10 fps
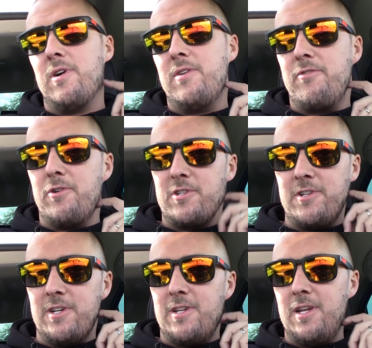
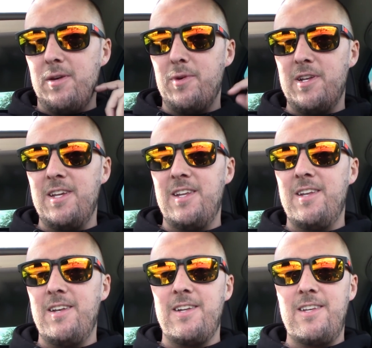unfortunately we
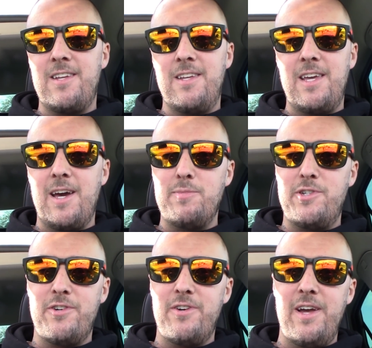did not
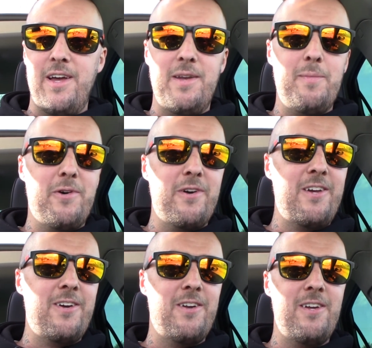capture any more
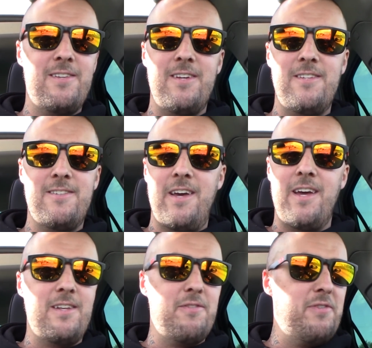Koenigseggs
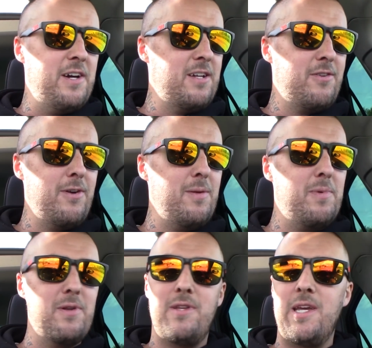at the factory,
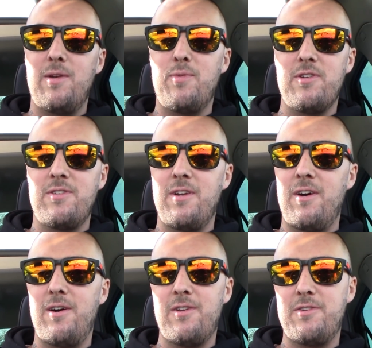but it was an
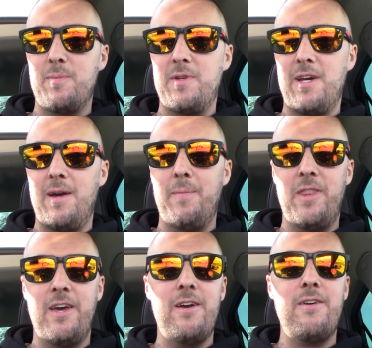awesome time
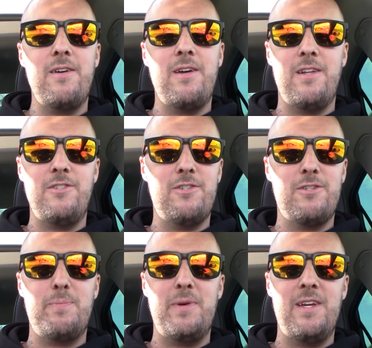there, and
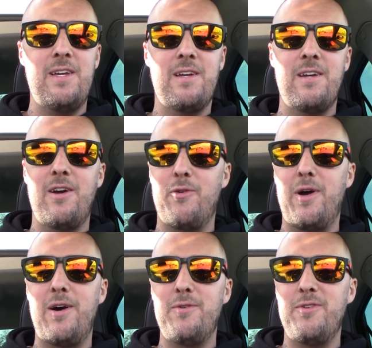just being
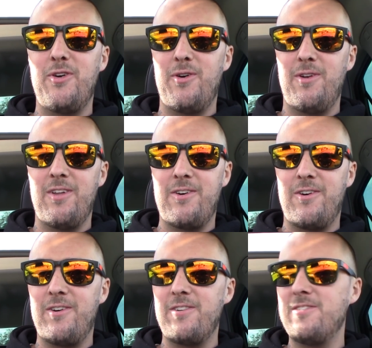around all the
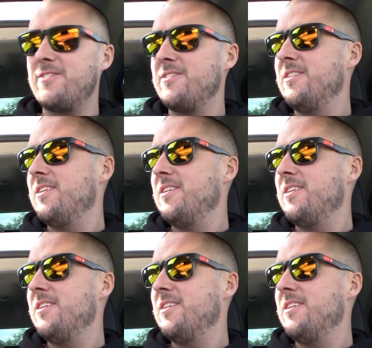cars